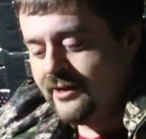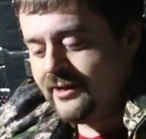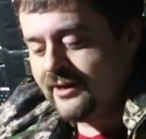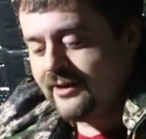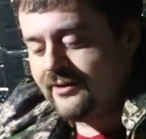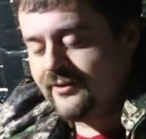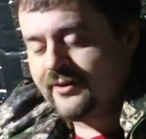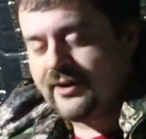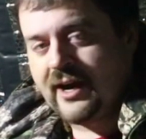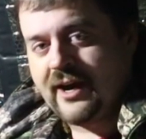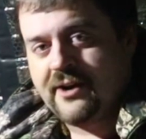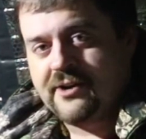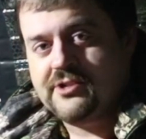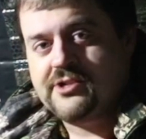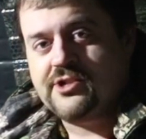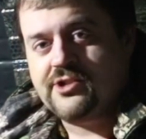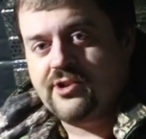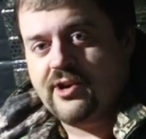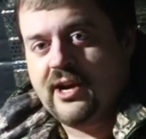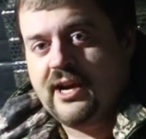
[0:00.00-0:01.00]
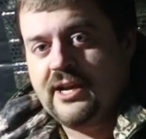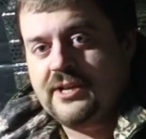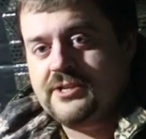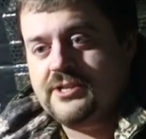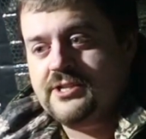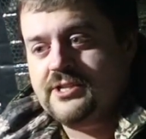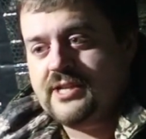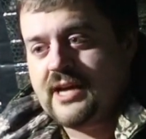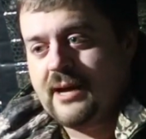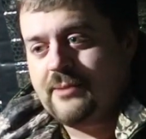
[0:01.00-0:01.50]
in dire
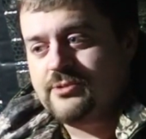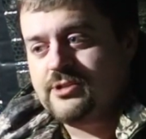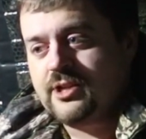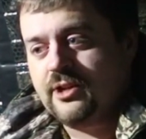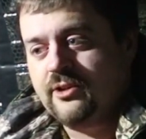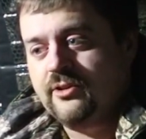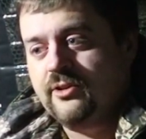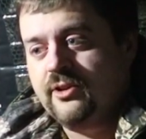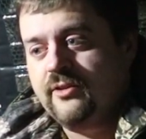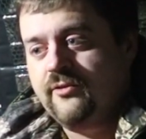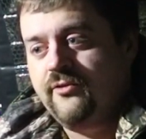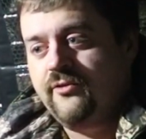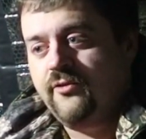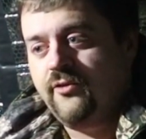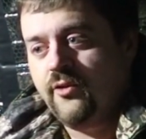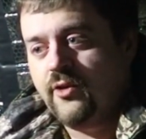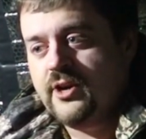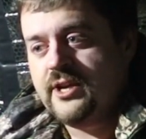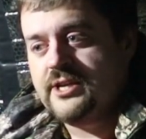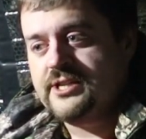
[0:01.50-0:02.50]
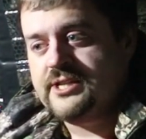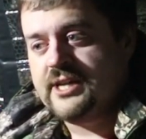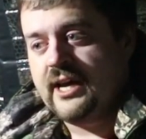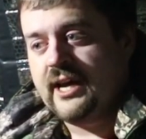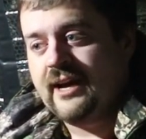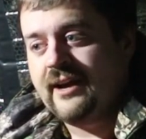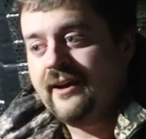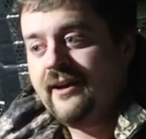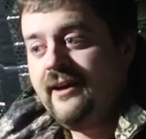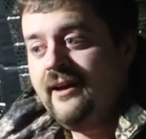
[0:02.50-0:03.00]
straits, absolutely
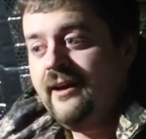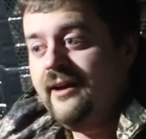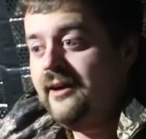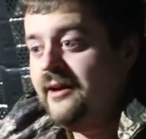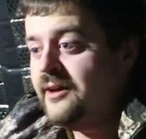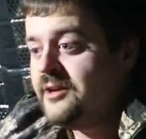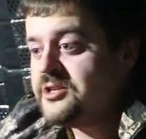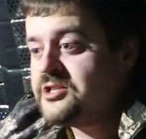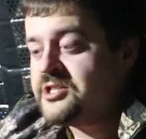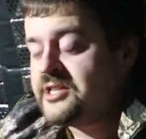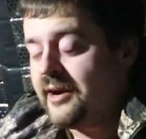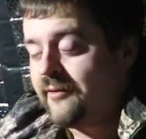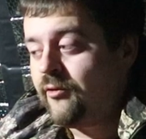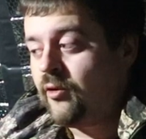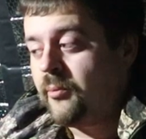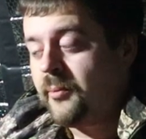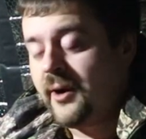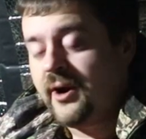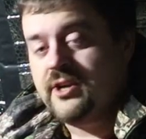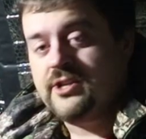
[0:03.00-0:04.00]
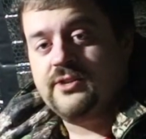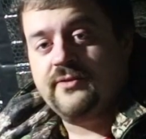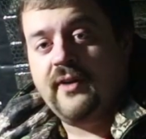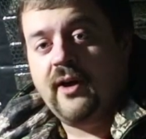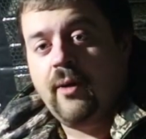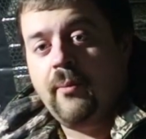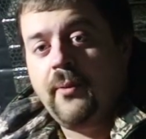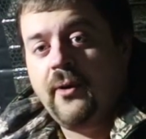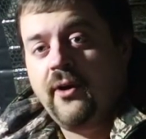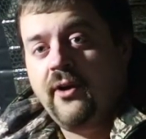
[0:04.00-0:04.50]
freezing. Several parts of
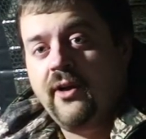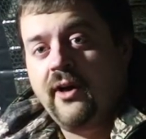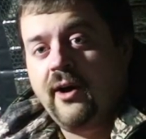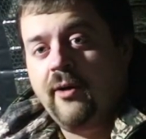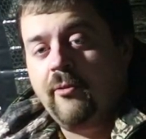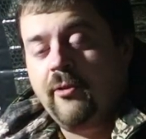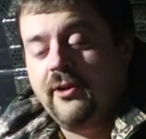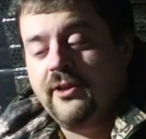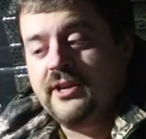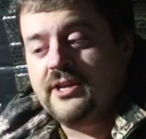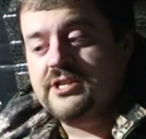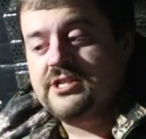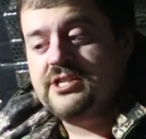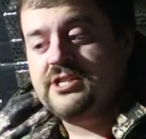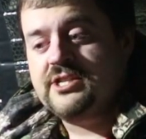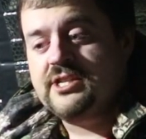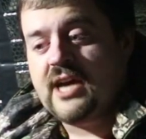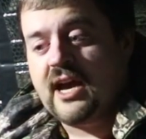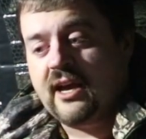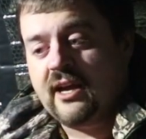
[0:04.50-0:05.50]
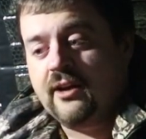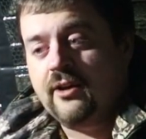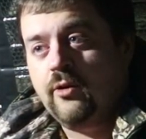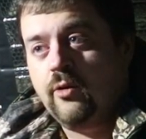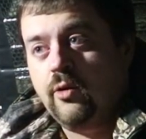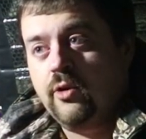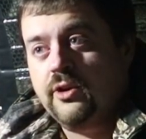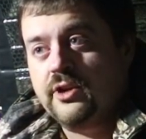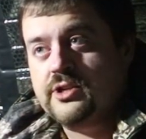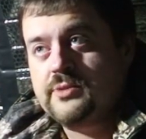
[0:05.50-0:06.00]
Alberta were the second
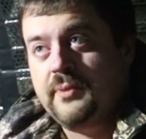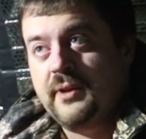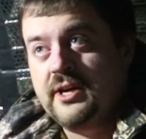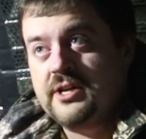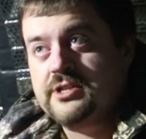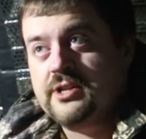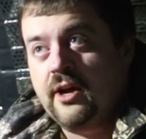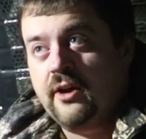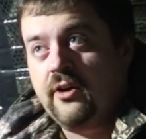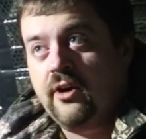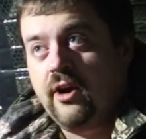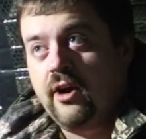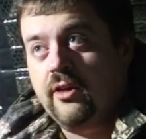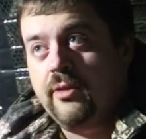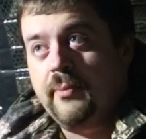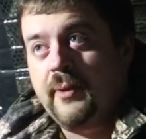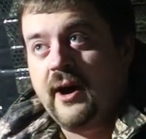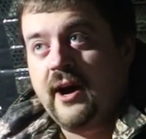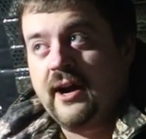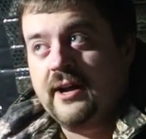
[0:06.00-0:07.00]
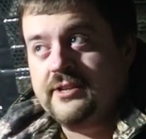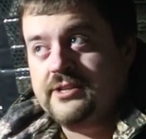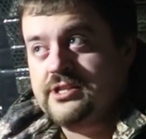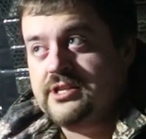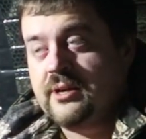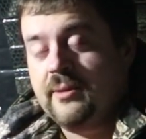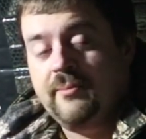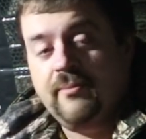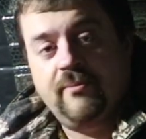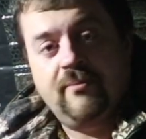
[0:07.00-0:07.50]
coldest place on earth behind
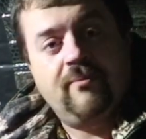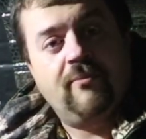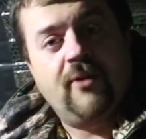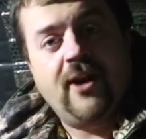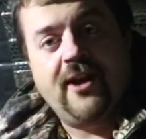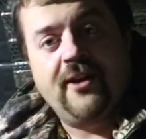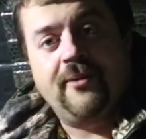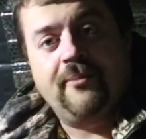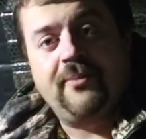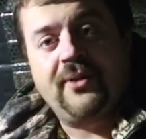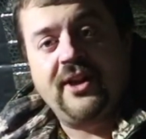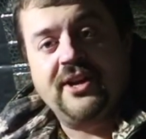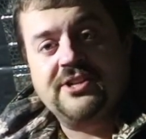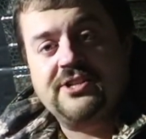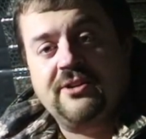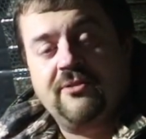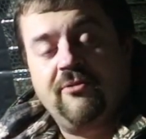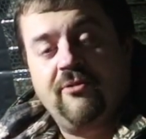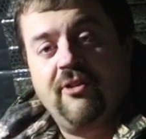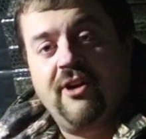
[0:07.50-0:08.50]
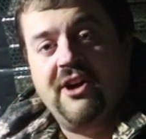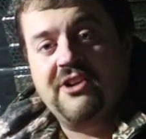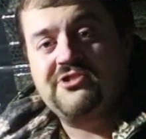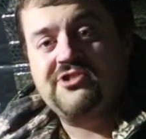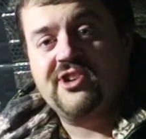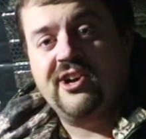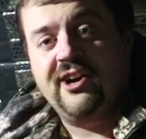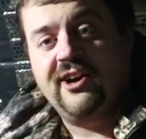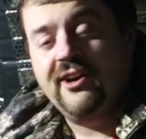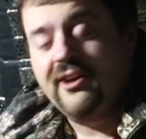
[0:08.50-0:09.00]
some random place in
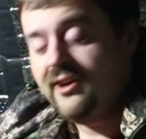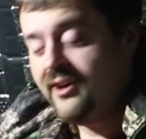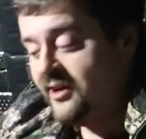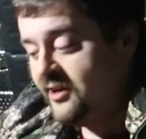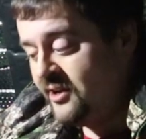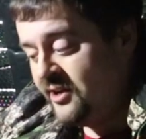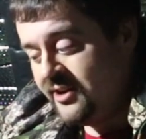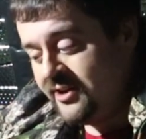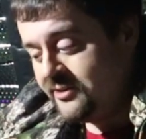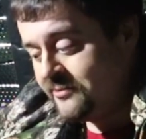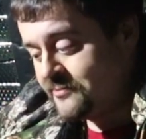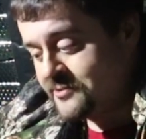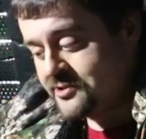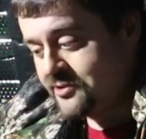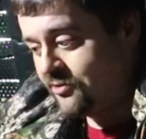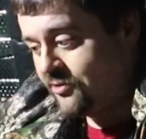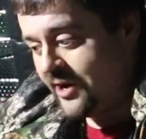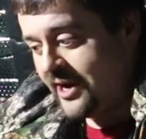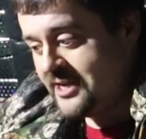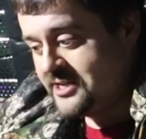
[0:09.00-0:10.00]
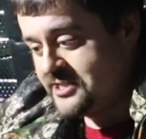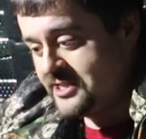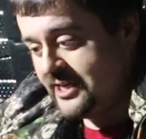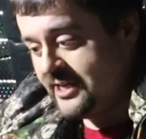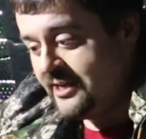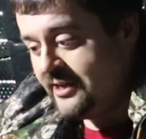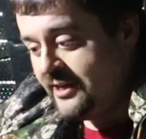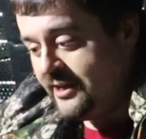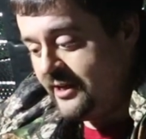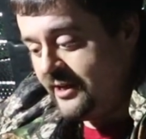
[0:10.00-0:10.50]
Russia. It was
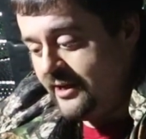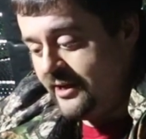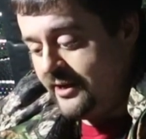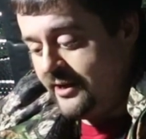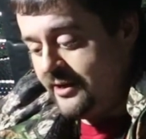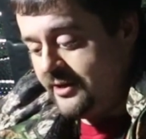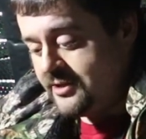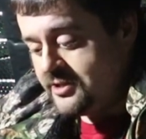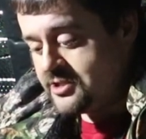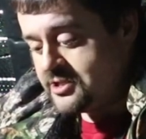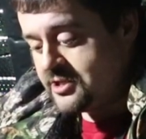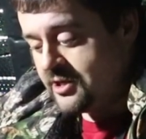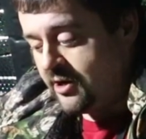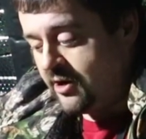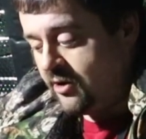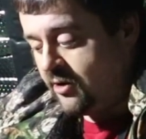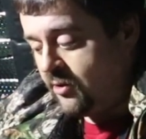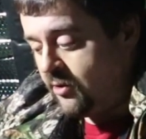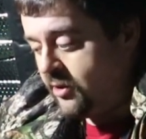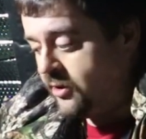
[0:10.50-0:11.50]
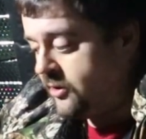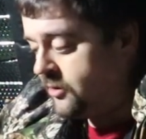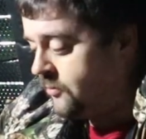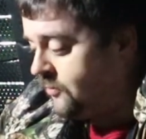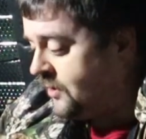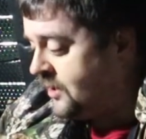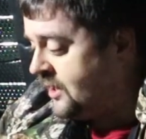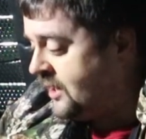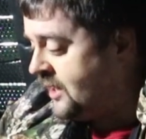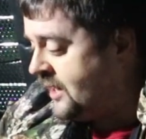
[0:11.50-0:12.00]
crazy. So
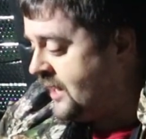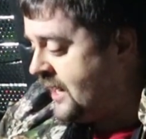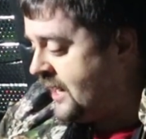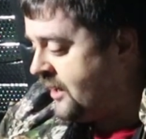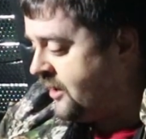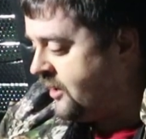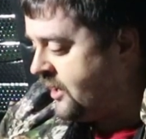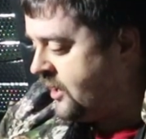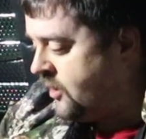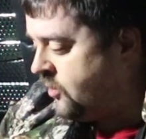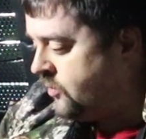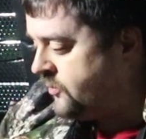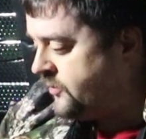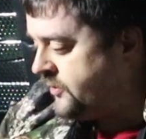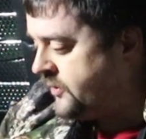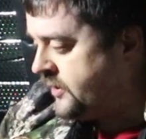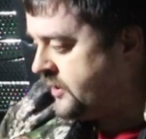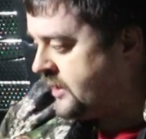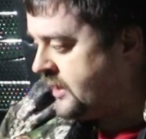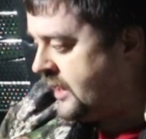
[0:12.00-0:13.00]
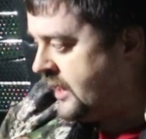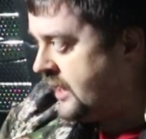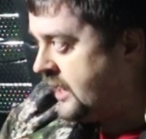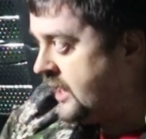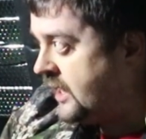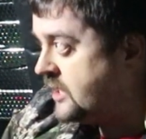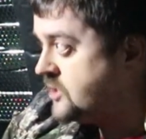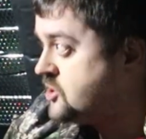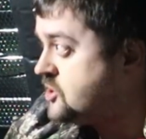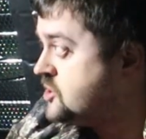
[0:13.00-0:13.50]
Rita and I are out
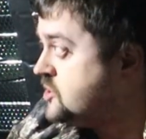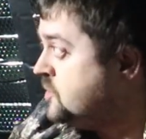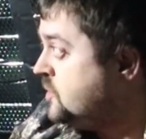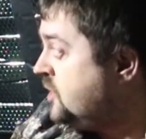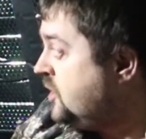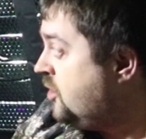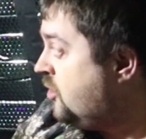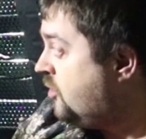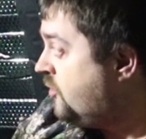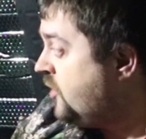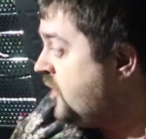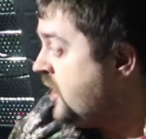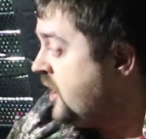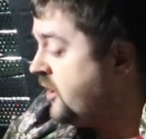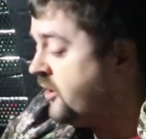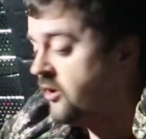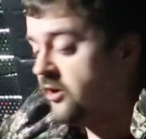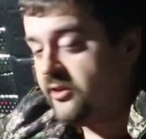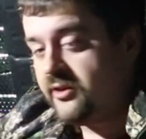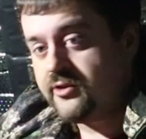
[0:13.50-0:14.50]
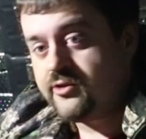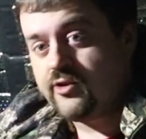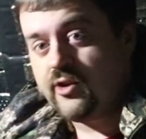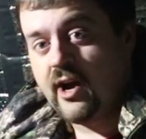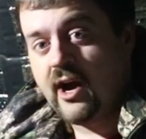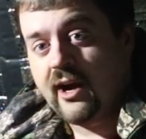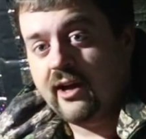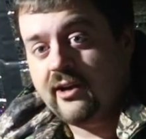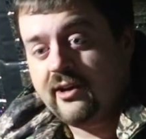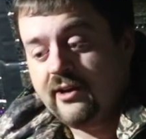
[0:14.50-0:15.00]
just doing an overnighter in the
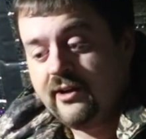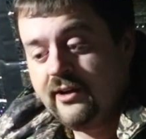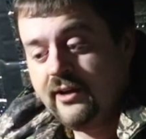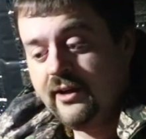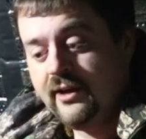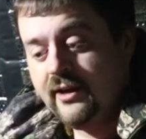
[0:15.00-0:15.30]
truck.